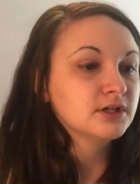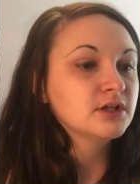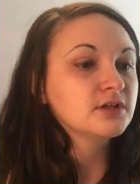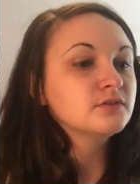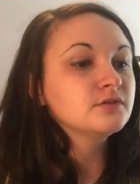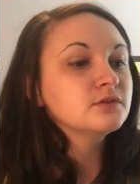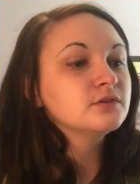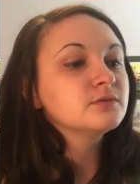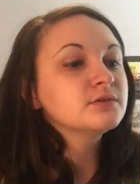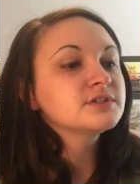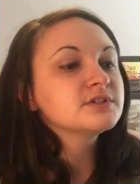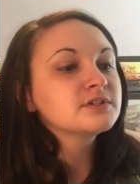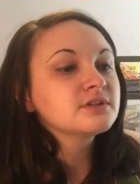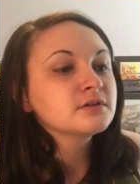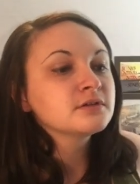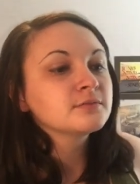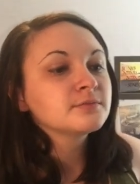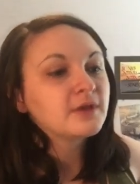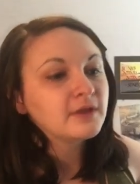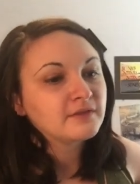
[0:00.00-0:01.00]
I don't know what to
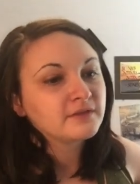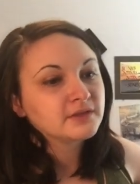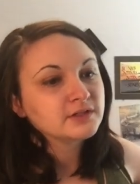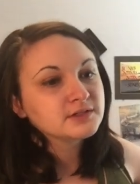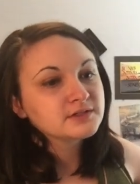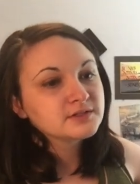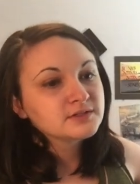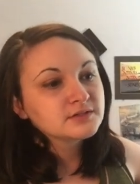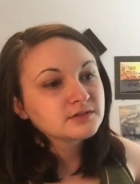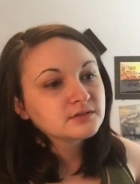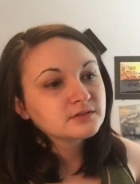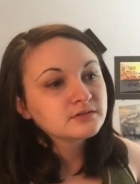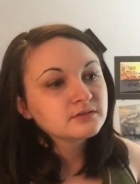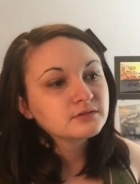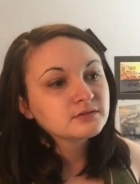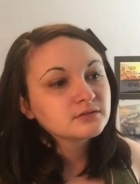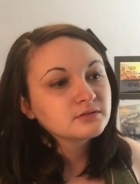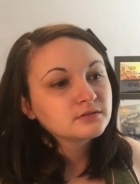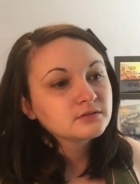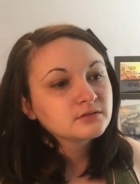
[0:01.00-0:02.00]
think about this.
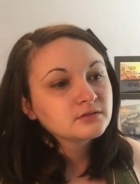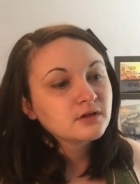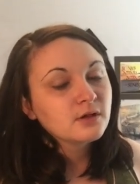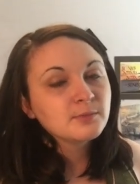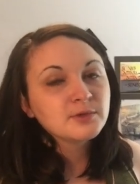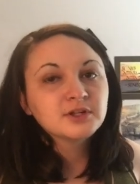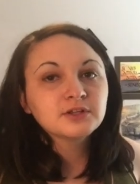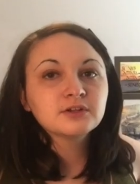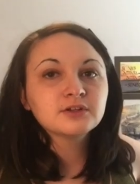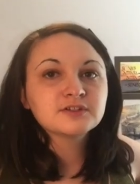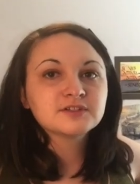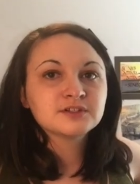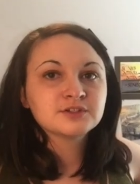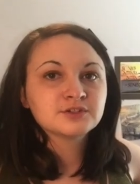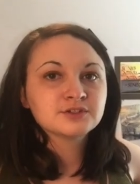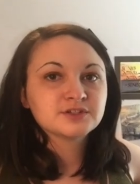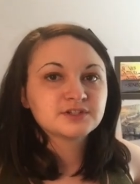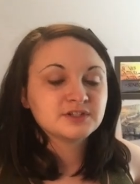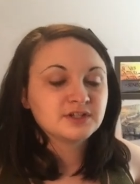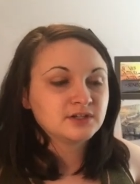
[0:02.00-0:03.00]
I mean, it looks
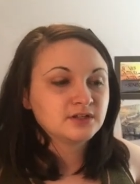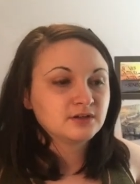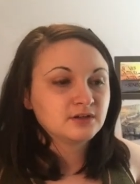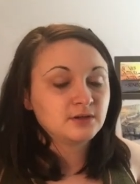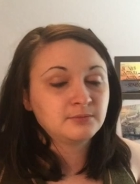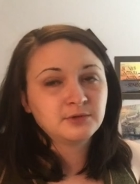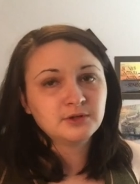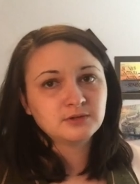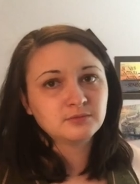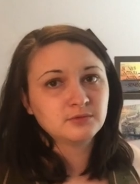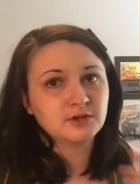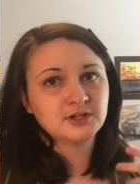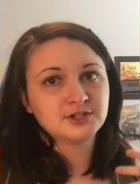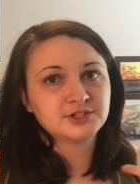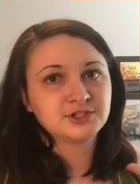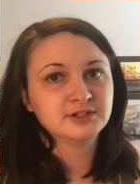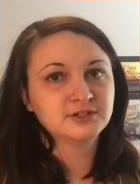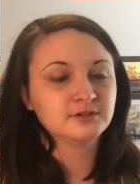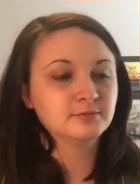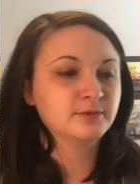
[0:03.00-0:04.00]
interesting. I'm gonna
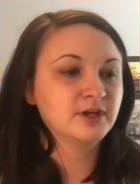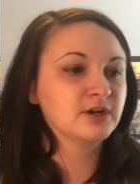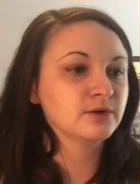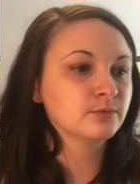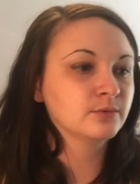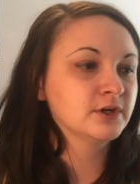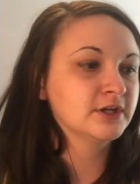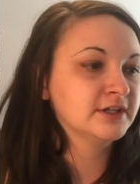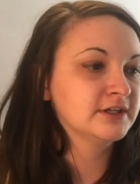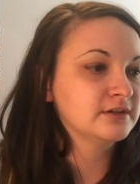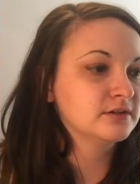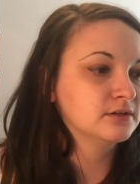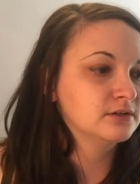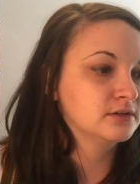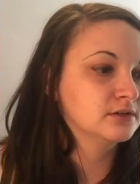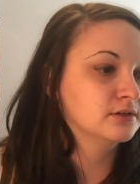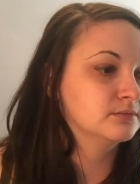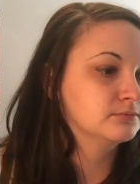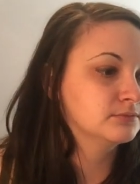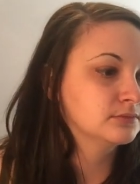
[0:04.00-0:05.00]
watch it no matter what.
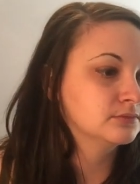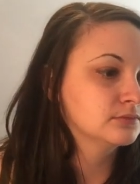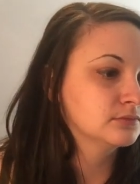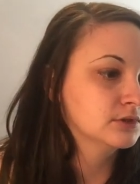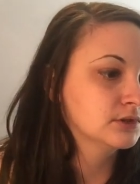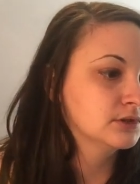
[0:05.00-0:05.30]
Um,